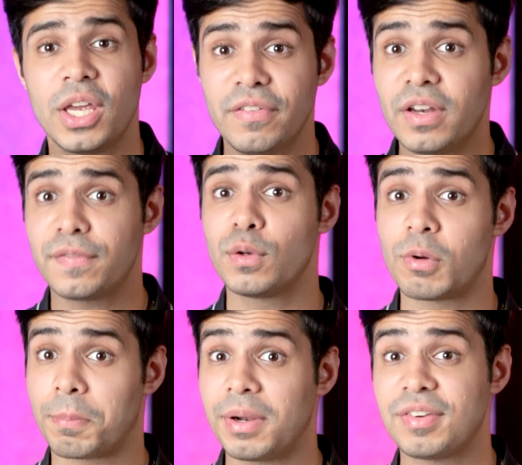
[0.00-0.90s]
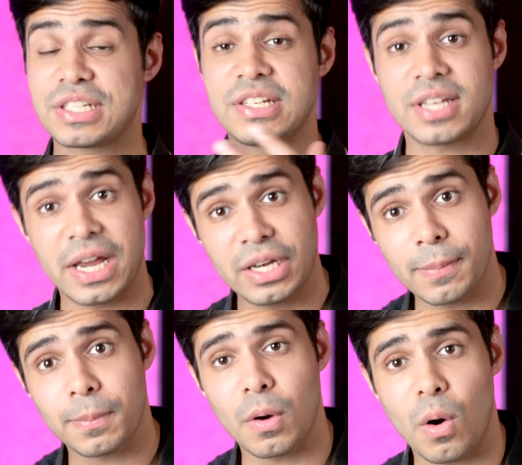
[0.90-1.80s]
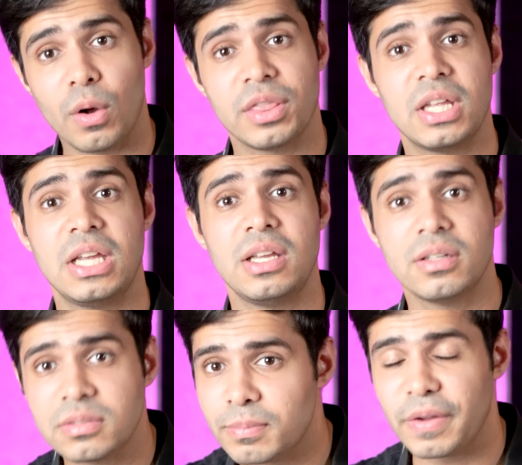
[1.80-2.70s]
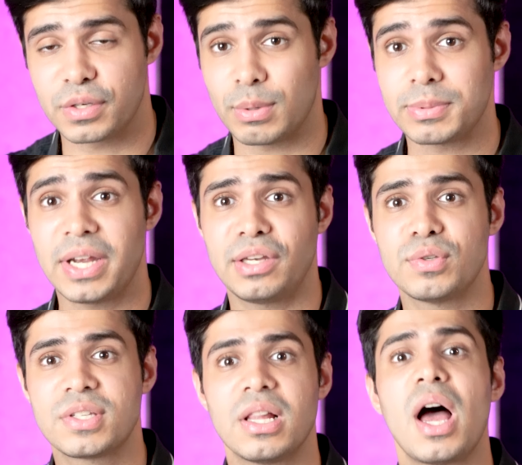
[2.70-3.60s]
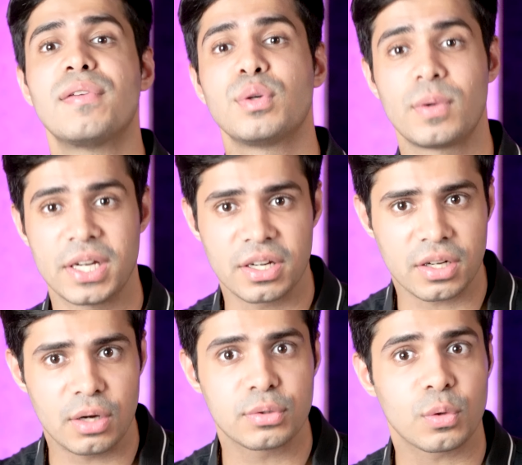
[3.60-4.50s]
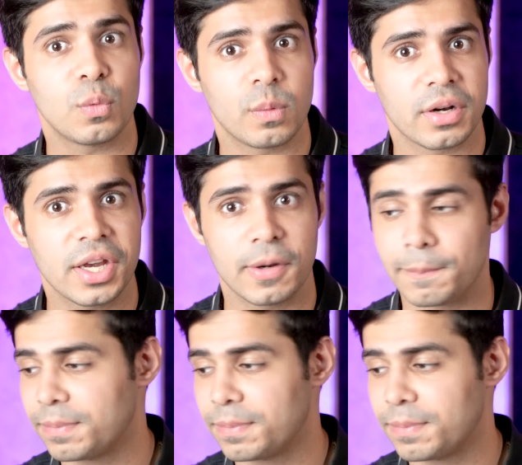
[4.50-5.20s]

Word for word: even if you were previously signed up on the previous website, you still have to create an account over here.